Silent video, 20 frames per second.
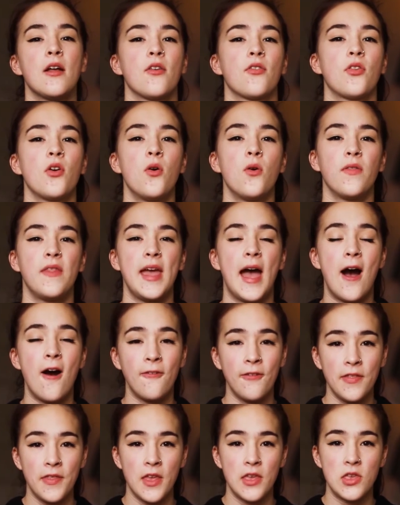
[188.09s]
So the
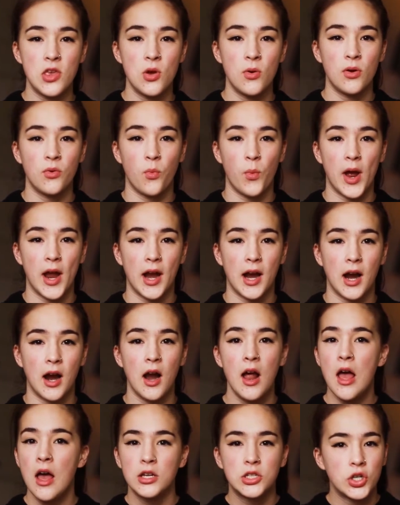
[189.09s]
outfit that you would
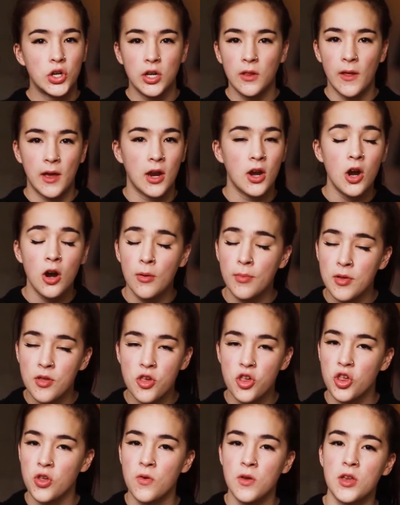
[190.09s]
wear during like an urban
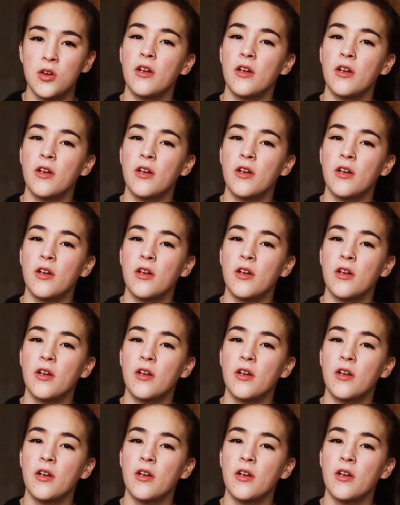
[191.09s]
shoot,